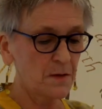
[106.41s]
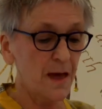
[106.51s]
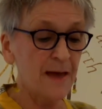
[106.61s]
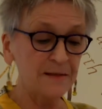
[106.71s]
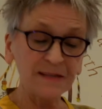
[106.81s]

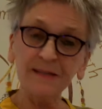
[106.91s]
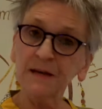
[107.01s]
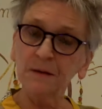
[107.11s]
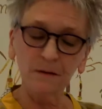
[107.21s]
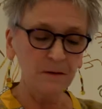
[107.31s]
And
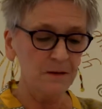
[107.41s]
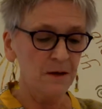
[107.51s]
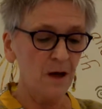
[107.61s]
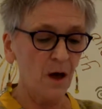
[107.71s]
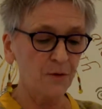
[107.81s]
still,
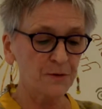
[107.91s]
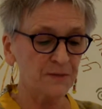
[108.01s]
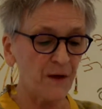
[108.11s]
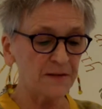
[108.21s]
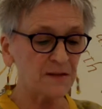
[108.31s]
others
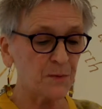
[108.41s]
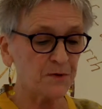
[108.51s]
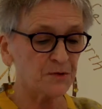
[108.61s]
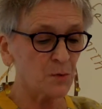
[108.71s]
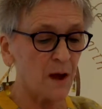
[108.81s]
find
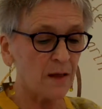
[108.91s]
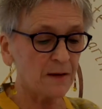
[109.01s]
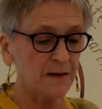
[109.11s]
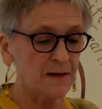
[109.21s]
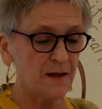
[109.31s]

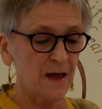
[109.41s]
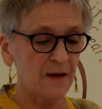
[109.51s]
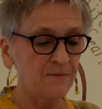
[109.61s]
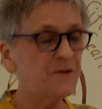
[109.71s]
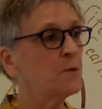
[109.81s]
spirituality
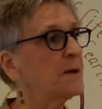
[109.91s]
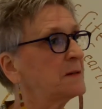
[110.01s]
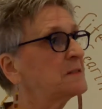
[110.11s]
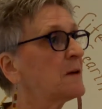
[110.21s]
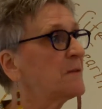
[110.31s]
in
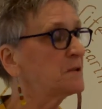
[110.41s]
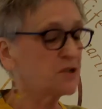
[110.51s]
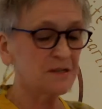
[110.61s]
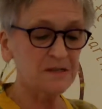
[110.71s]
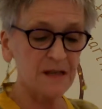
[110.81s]
viewing Da
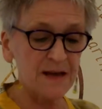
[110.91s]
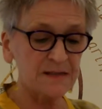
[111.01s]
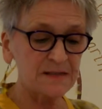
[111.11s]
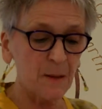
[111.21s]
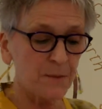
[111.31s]
Vinci's
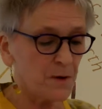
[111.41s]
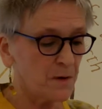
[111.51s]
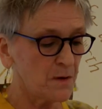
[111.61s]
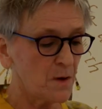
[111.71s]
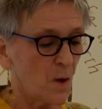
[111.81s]
Last Supper
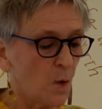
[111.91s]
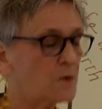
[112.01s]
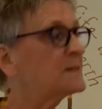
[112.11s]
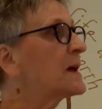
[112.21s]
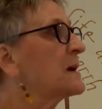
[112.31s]
or
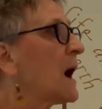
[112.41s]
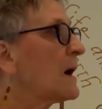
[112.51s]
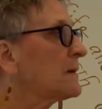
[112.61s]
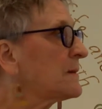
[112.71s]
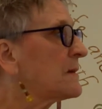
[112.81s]

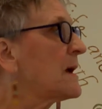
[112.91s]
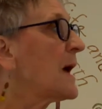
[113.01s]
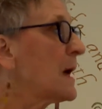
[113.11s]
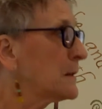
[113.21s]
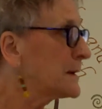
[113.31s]
Degas'
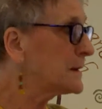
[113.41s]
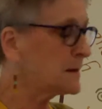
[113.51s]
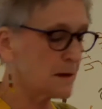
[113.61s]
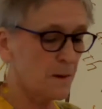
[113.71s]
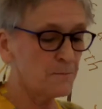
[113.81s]

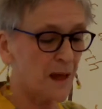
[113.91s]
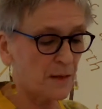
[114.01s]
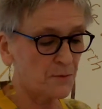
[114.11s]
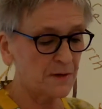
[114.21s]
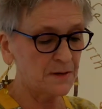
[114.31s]
Elegant
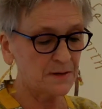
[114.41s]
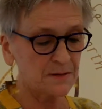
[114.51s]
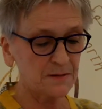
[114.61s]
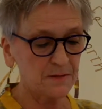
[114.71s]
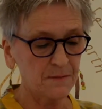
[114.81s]

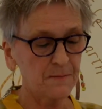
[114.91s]
Ballerinas.